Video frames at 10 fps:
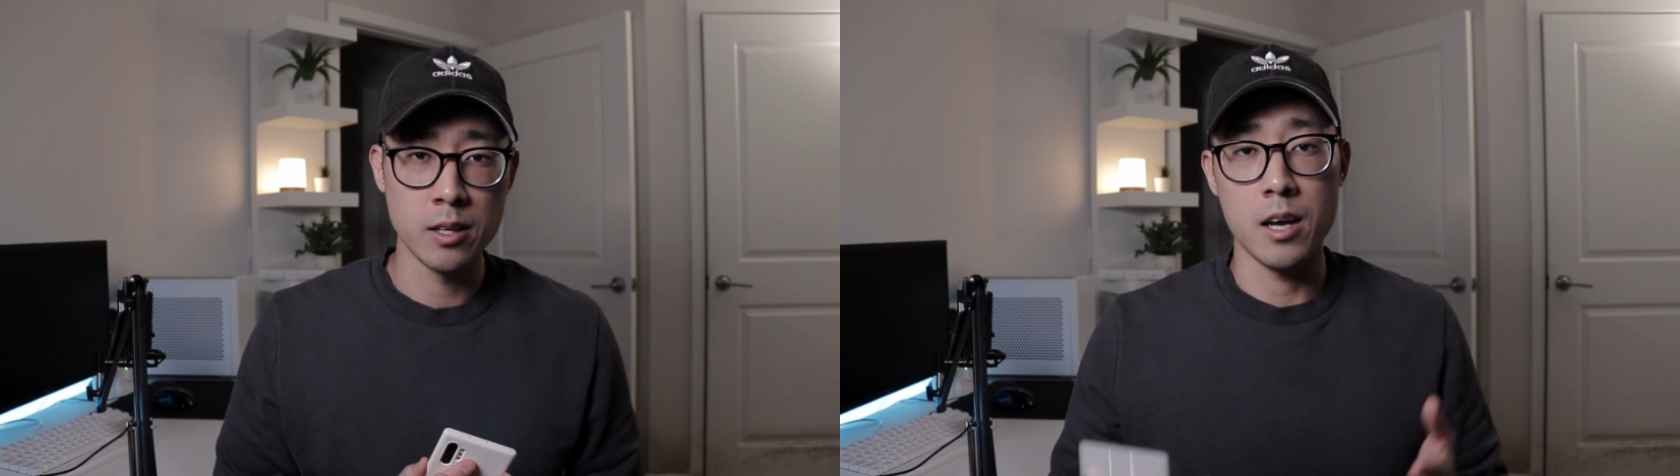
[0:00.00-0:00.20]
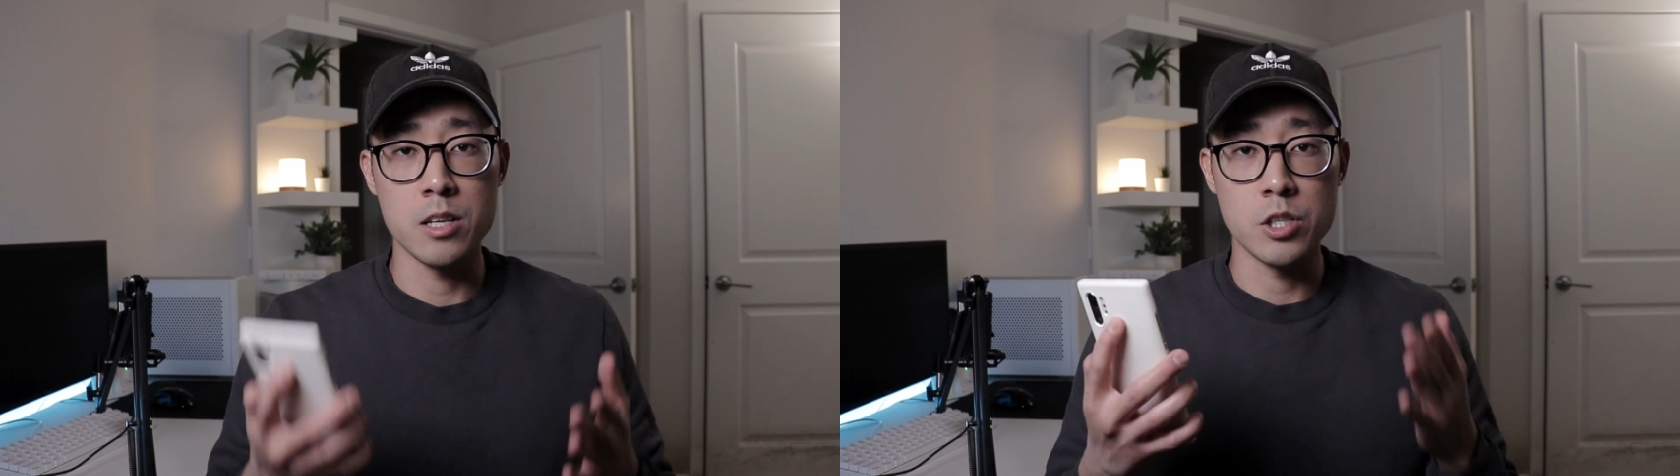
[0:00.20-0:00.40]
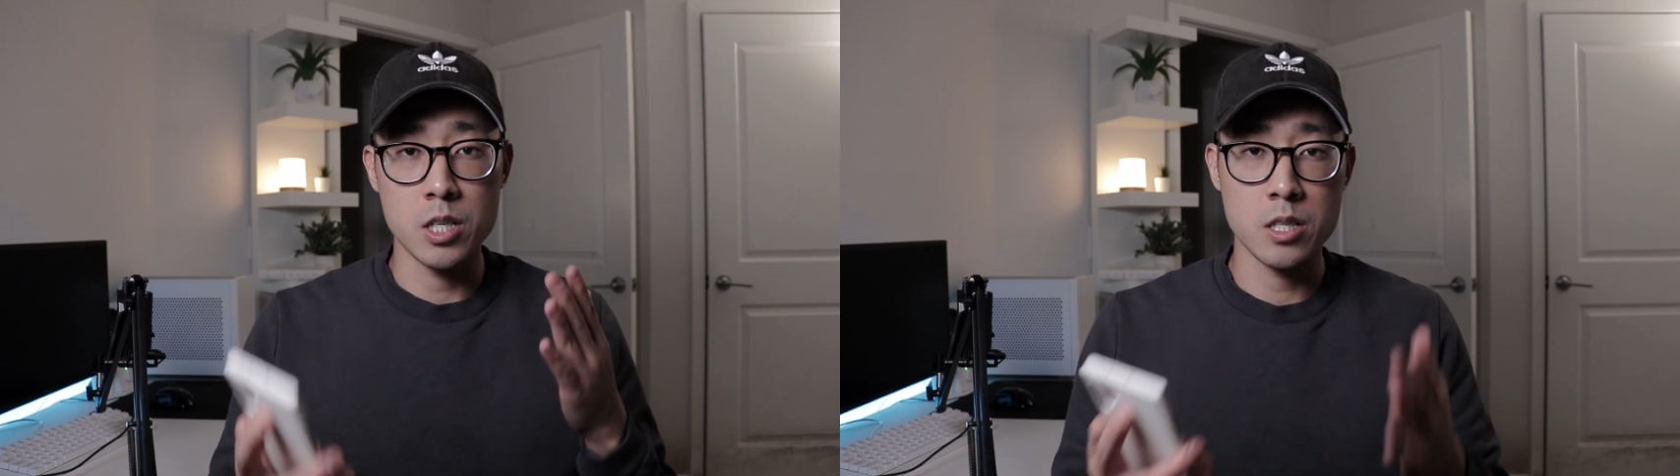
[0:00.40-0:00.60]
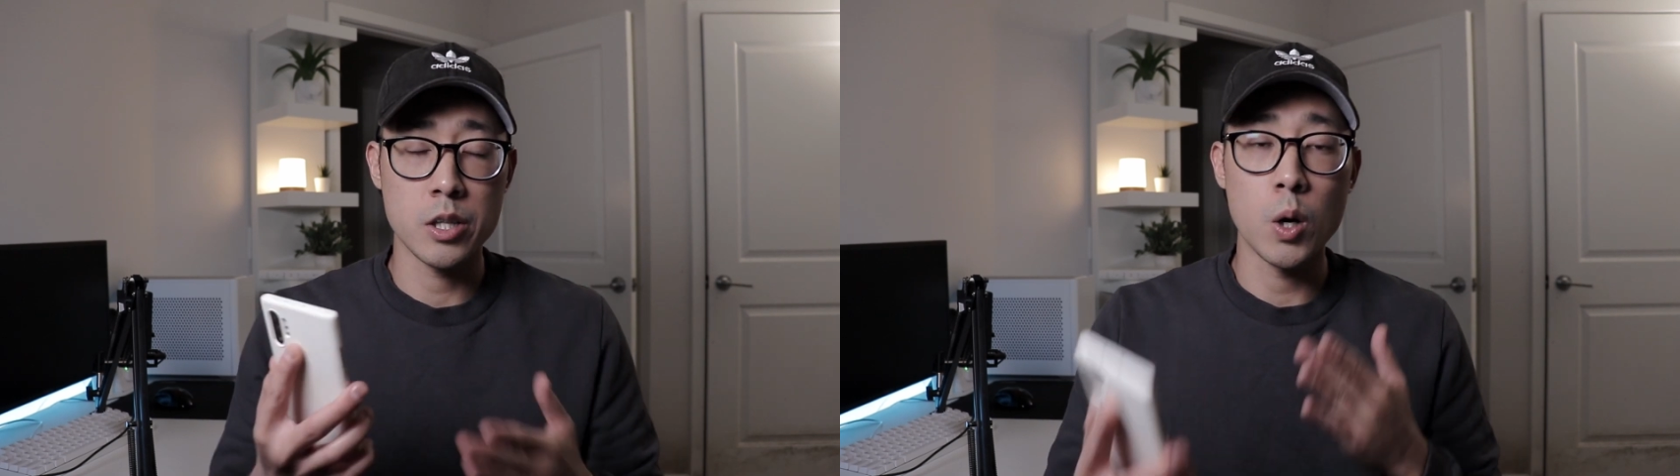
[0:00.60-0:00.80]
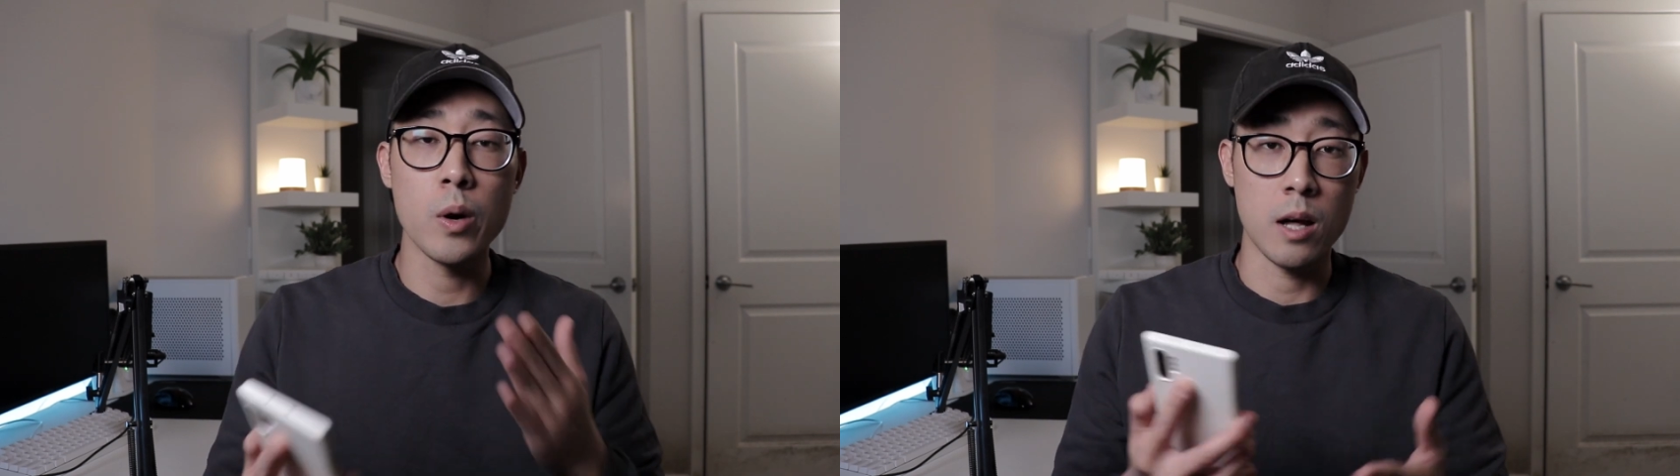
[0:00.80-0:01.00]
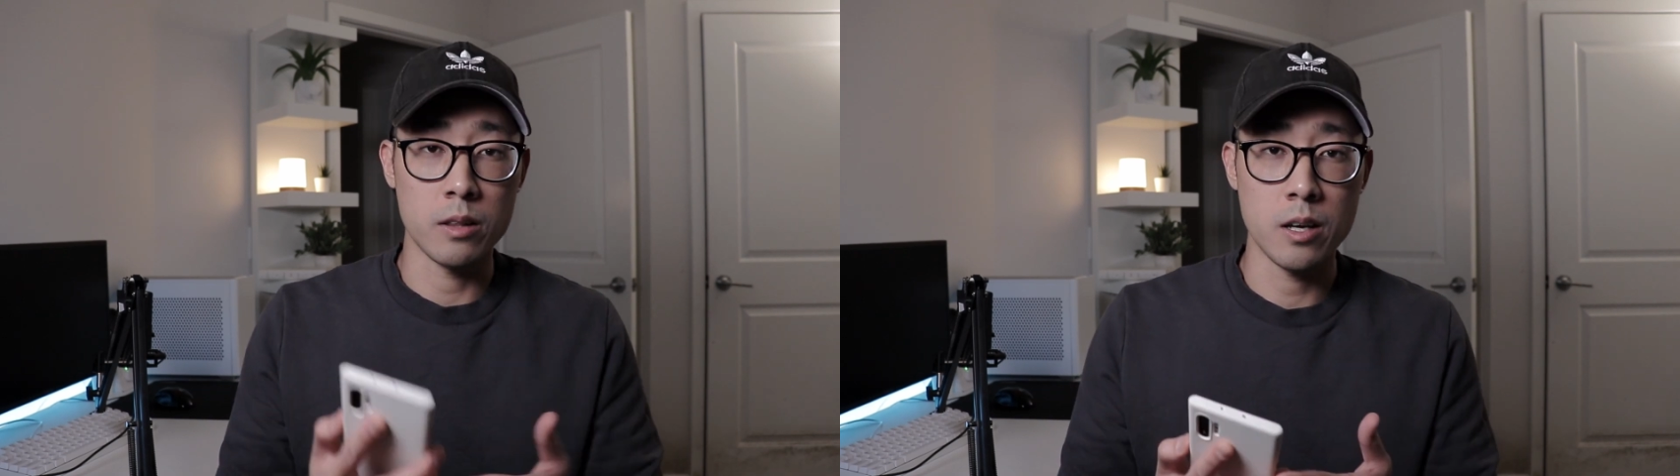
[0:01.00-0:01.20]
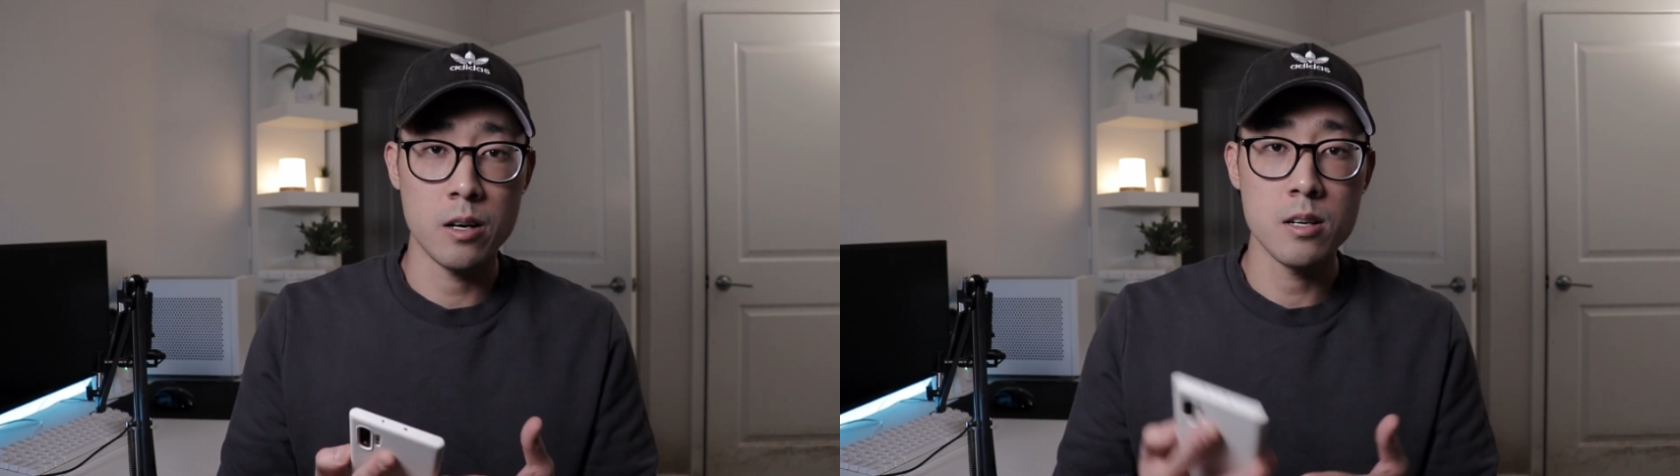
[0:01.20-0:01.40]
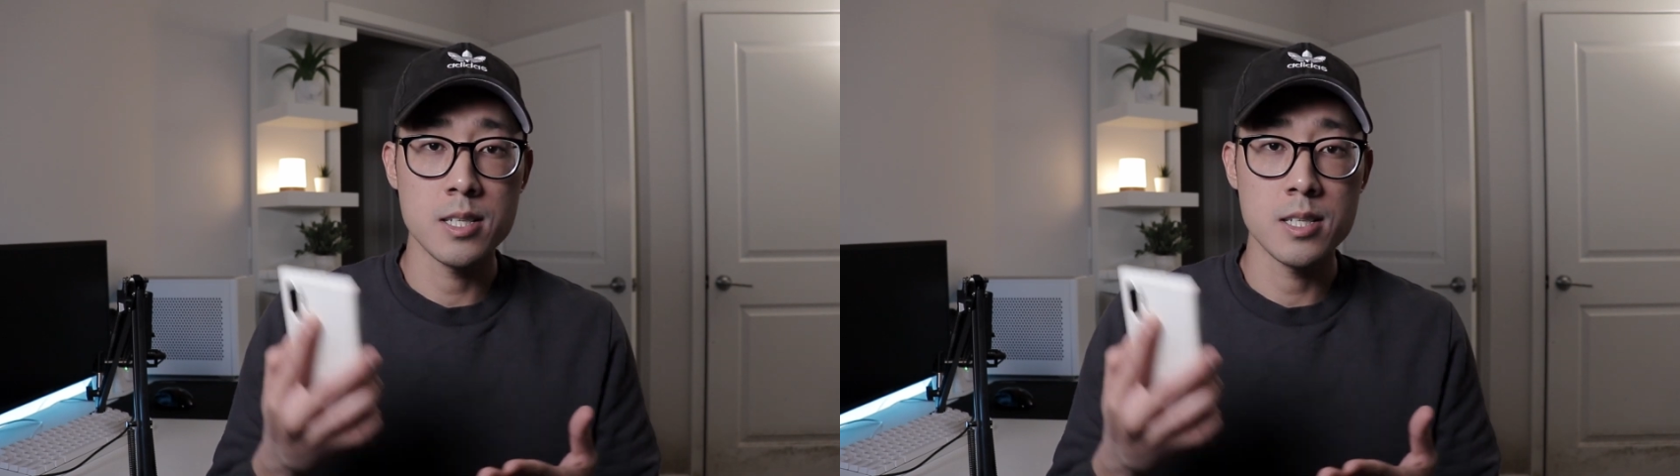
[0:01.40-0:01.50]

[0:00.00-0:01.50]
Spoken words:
And just to throw it out there,